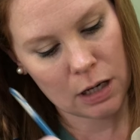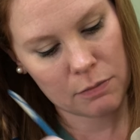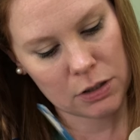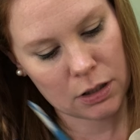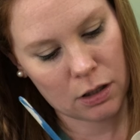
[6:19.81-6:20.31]

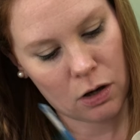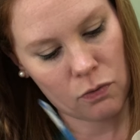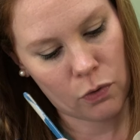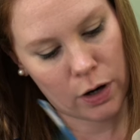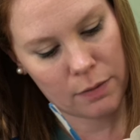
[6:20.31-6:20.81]
just gonna go
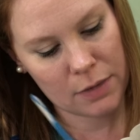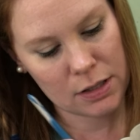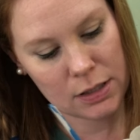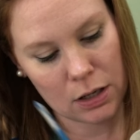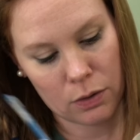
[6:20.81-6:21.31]
for it.
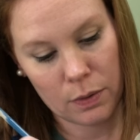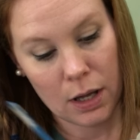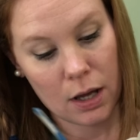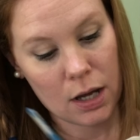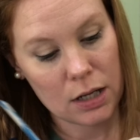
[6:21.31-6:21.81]
And so
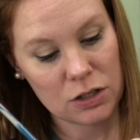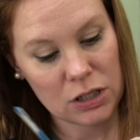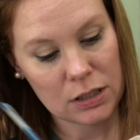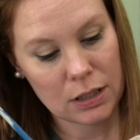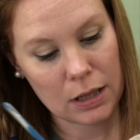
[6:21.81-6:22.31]
it
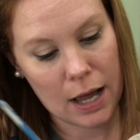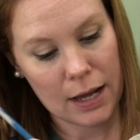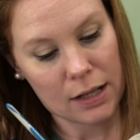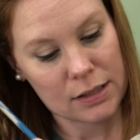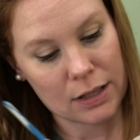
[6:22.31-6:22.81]
just
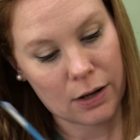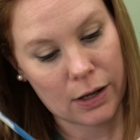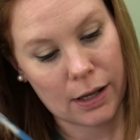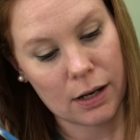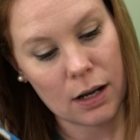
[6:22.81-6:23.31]
glides
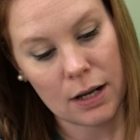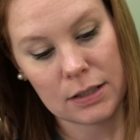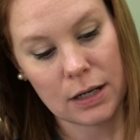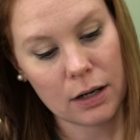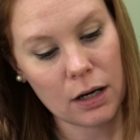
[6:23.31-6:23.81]
on.
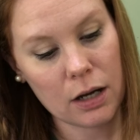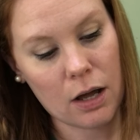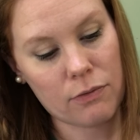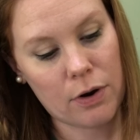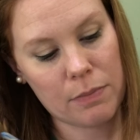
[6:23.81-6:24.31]
It's not gonna
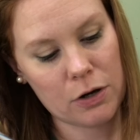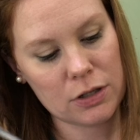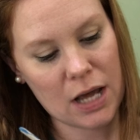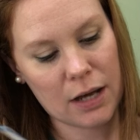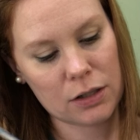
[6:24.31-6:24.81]
cover up your
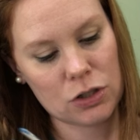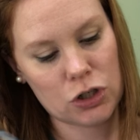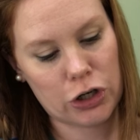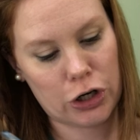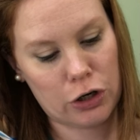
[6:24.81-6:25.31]

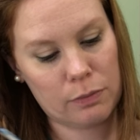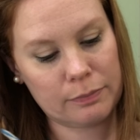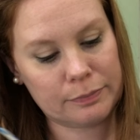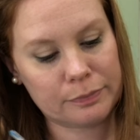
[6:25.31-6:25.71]
texture.